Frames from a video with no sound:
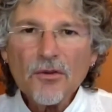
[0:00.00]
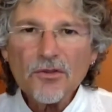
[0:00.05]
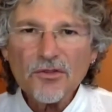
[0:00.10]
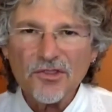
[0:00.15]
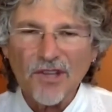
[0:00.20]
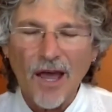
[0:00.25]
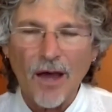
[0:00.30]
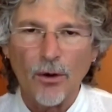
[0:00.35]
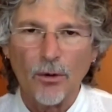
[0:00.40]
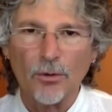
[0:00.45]

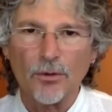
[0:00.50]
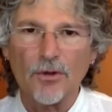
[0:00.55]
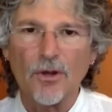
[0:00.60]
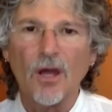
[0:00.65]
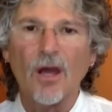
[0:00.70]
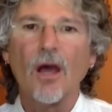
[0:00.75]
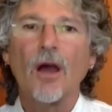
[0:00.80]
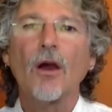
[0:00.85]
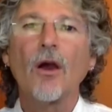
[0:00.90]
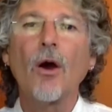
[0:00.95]

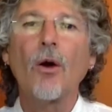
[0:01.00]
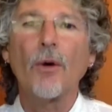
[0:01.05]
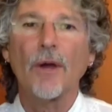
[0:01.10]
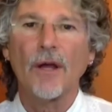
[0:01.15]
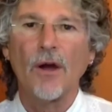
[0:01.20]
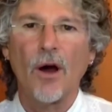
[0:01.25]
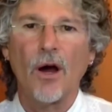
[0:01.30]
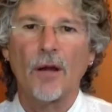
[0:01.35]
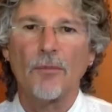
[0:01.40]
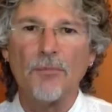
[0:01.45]
sound
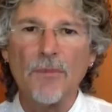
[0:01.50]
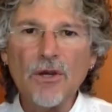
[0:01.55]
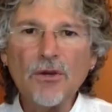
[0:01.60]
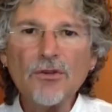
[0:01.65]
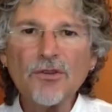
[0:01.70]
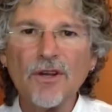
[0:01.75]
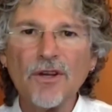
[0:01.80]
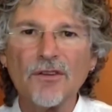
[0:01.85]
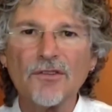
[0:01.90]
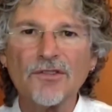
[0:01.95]
going on,
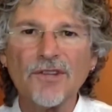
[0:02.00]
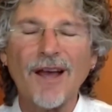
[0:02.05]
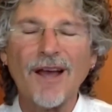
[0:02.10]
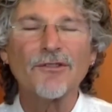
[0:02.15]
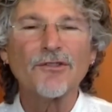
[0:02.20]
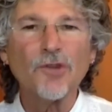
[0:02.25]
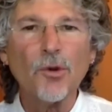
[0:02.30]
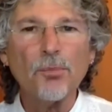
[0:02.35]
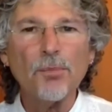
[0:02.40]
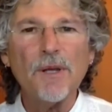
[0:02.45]
music and
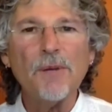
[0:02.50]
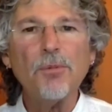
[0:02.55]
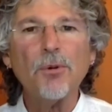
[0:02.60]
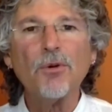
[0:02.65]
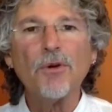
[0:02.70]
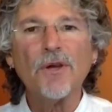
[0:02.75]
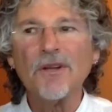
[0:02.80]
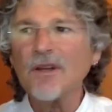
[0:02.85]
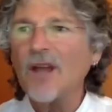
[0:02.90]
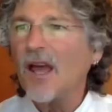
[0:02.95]
sound, so
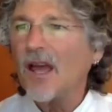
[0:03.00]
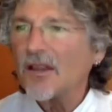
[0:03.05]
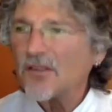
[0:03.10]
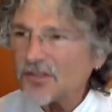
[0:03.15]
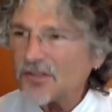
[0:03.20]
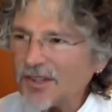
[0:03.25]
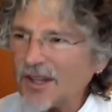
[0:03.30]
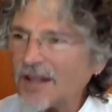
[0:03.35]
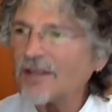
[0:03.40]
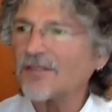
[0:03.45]
people can
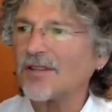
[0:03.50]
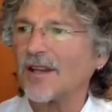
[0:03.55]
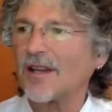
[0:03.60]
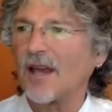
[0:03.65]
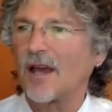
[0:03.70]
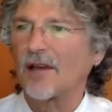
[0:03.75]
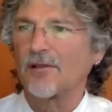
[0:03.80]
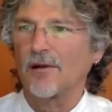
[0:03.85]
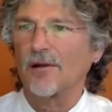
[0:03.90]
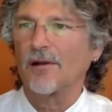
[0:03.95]
sing
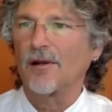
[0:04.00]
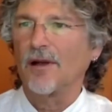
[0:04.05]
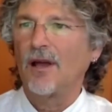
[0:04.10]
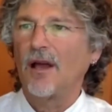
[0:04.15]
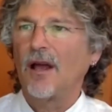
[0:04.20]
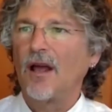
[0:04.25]
together.